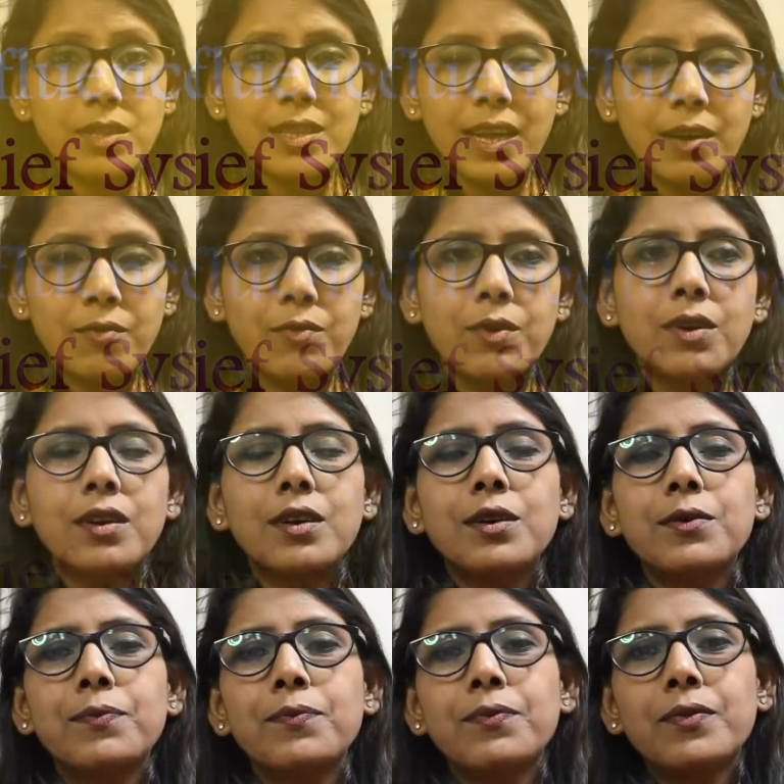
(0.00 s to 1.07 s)
that work?
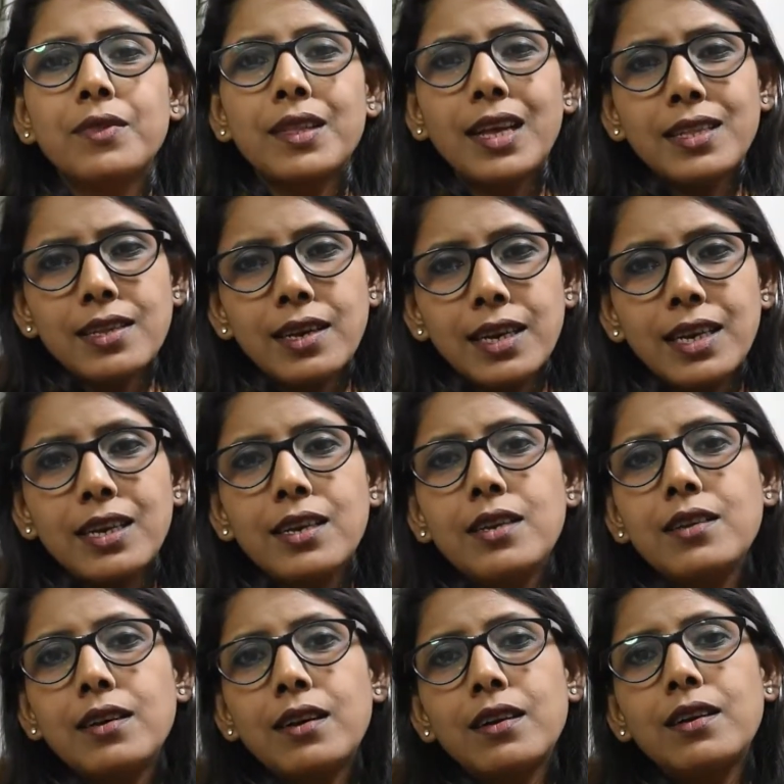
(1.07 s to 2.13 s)
That's an
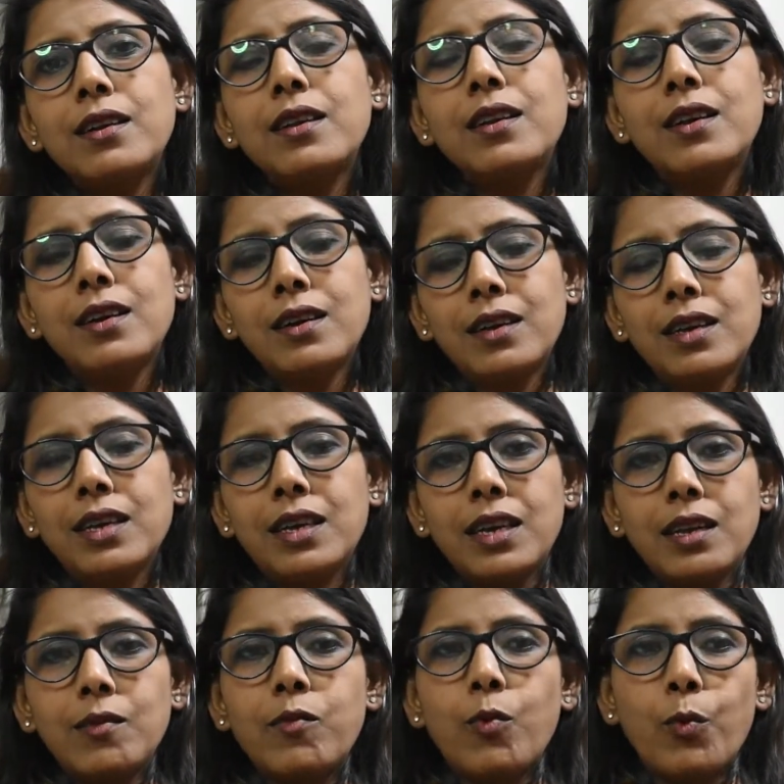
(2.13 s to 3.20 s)
internal
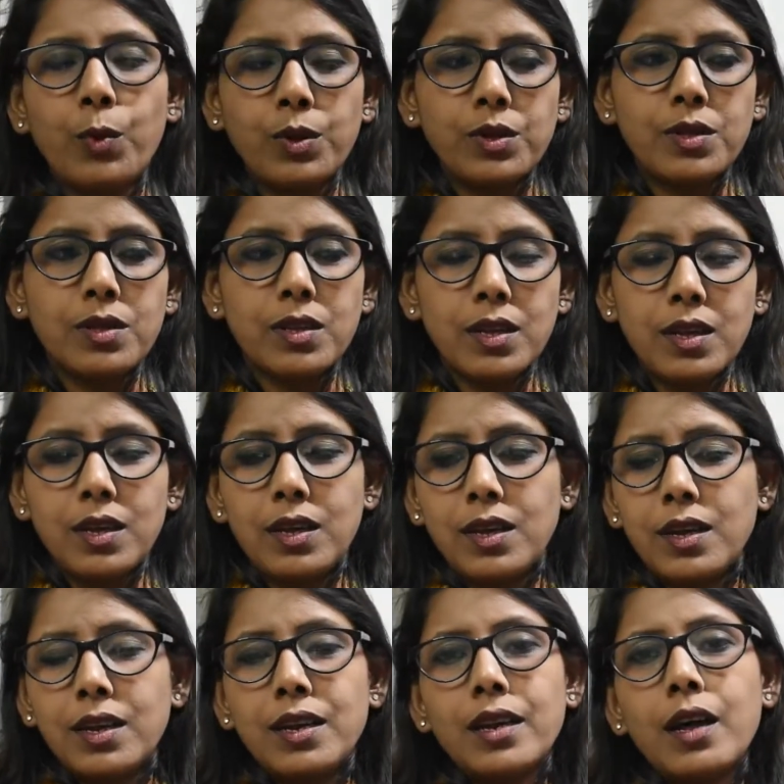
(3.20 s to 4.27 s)
influence.
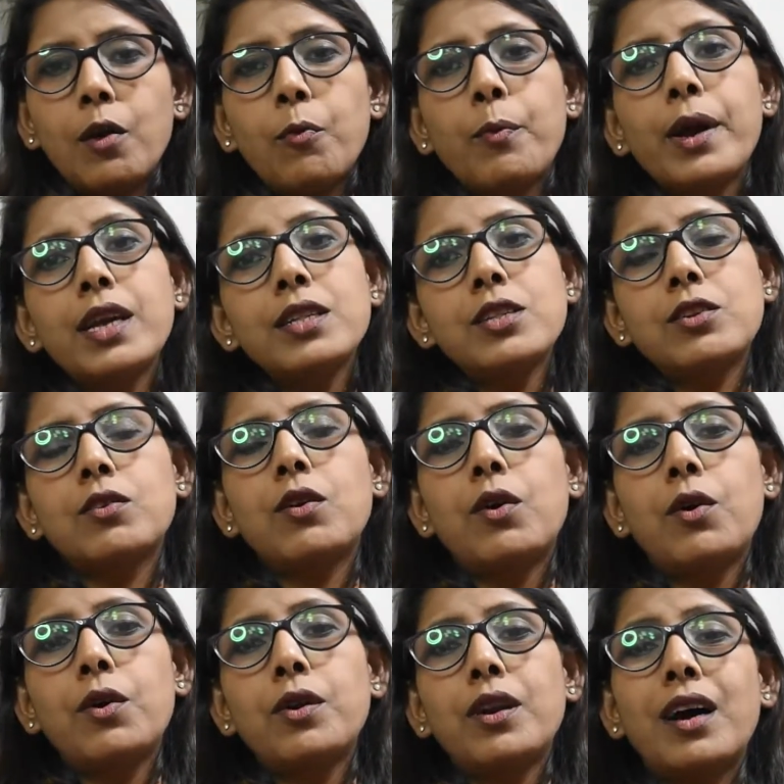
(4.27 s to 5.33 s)
Now based
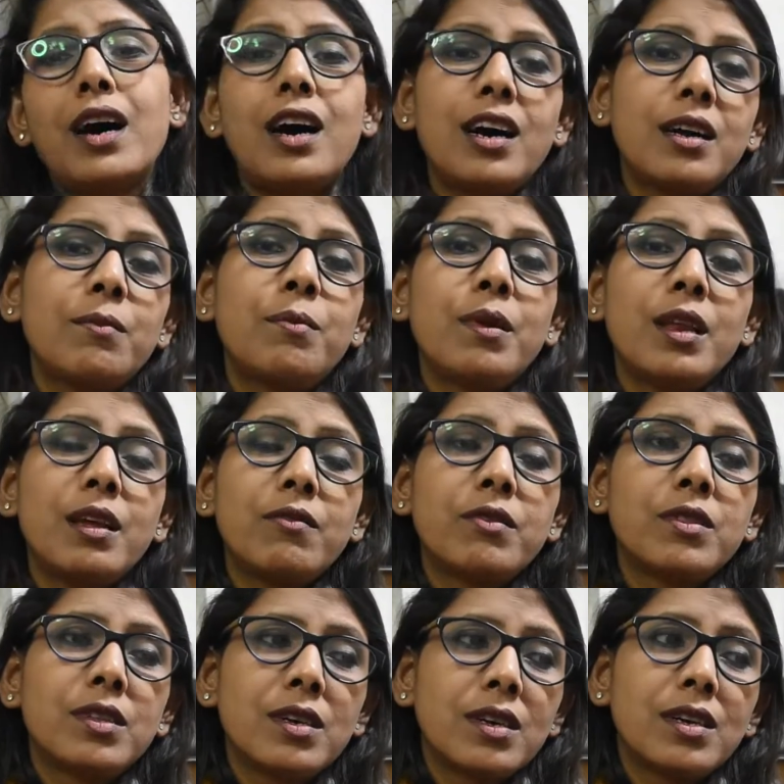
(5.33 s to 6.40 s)
on I believe
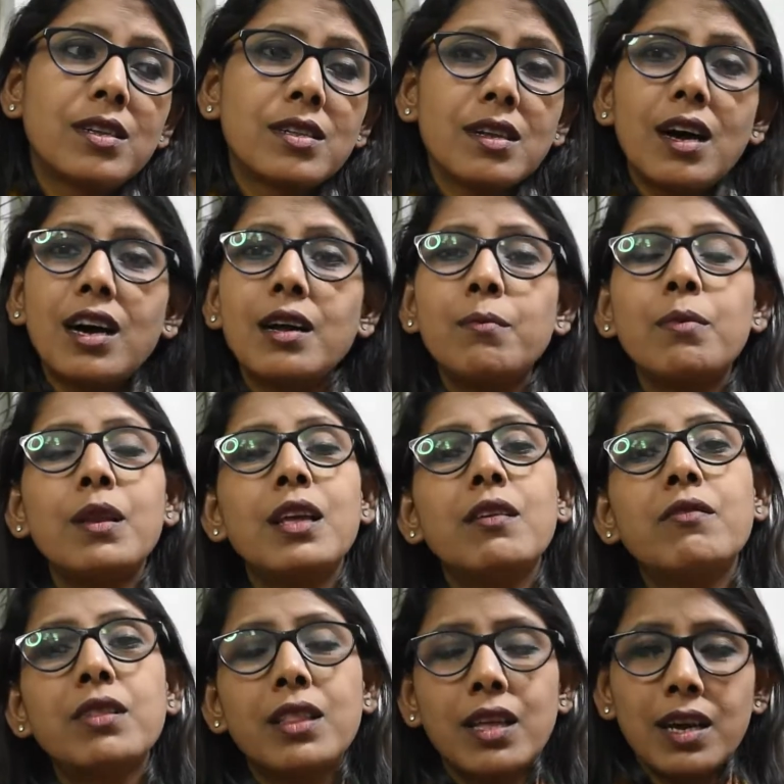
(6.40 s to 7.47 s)
in this, I believe
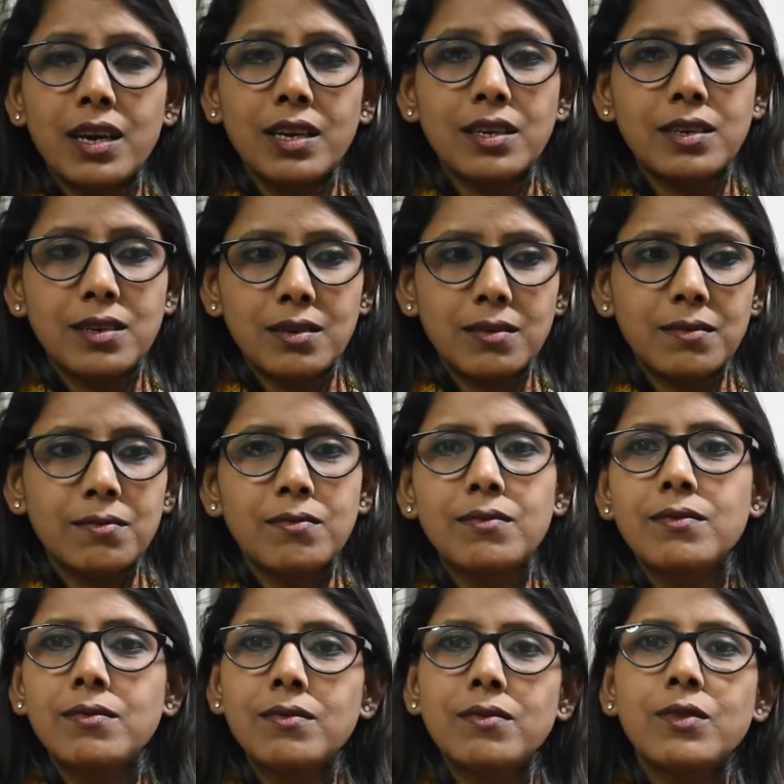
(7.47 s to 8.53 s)
in that,
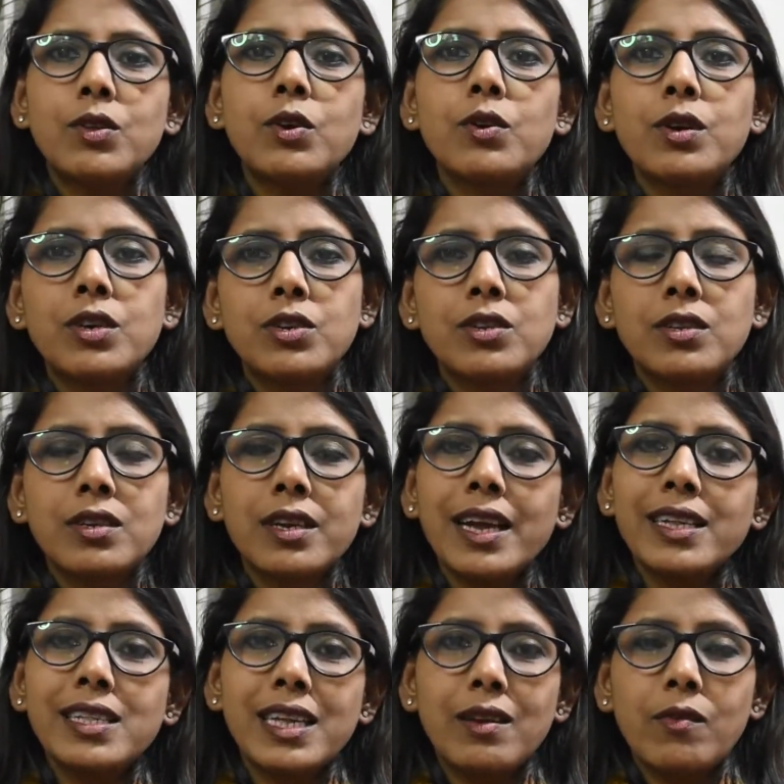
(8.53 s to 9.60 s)
your decision
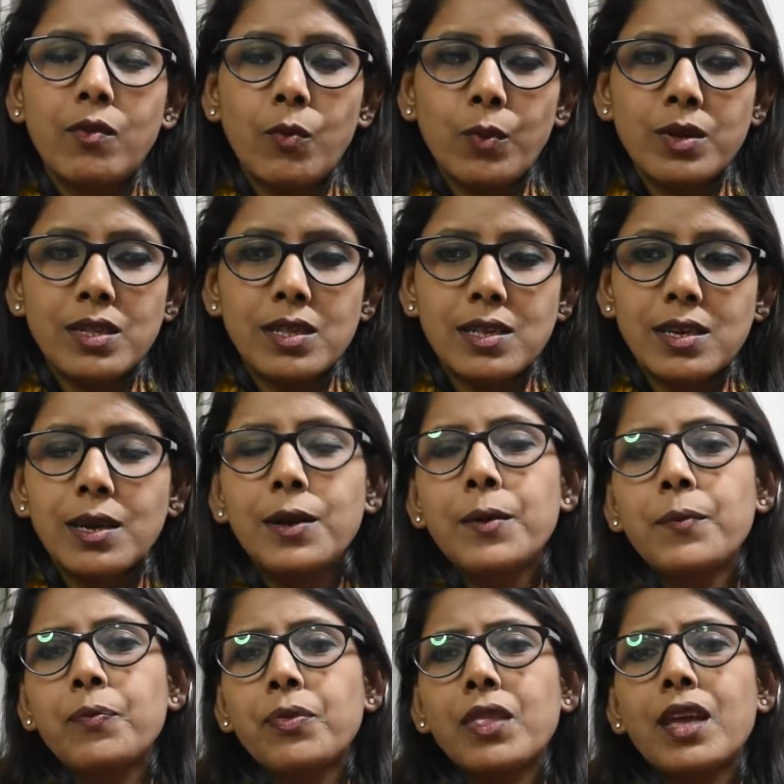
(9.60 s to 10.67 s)
gets influenced.
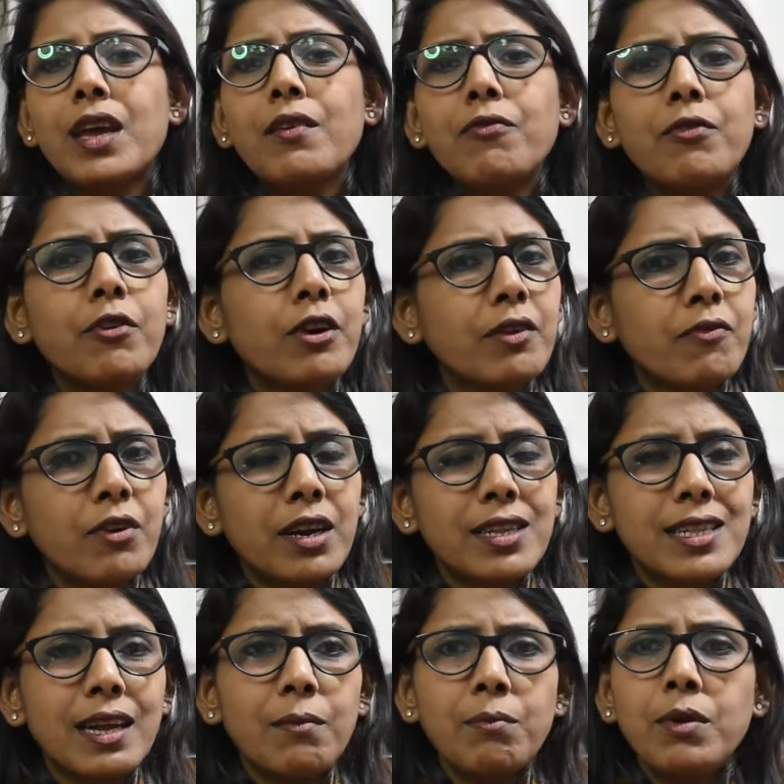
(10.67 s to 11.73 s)
If you're, for
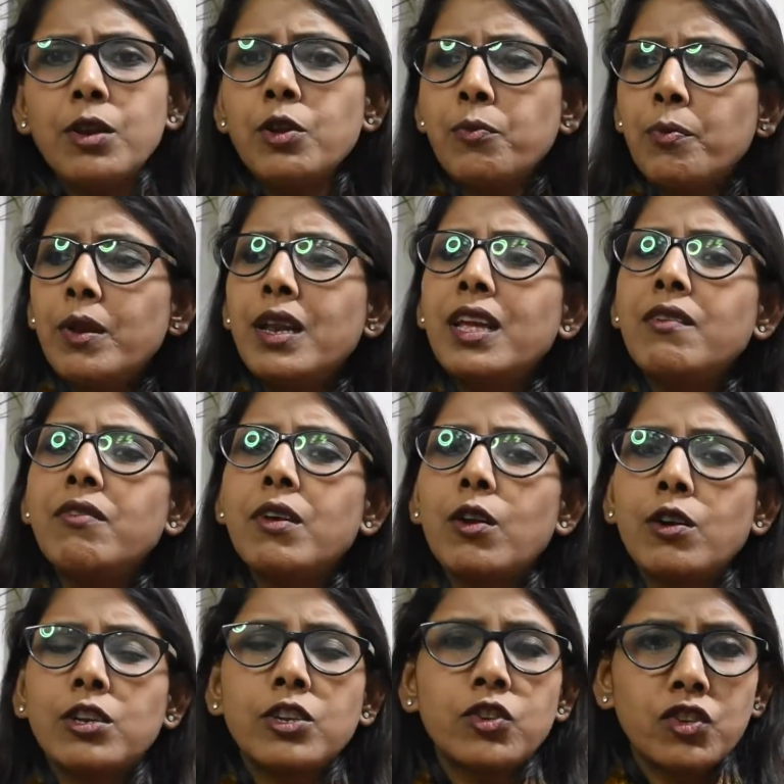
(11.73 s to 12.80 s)
example, you believe a
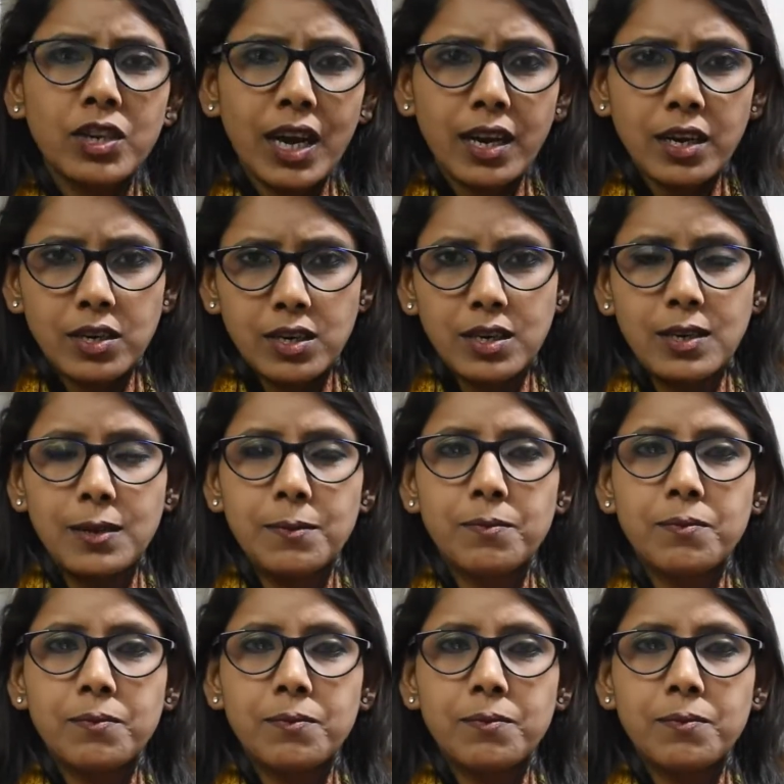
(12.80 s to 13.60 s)
lot in charity,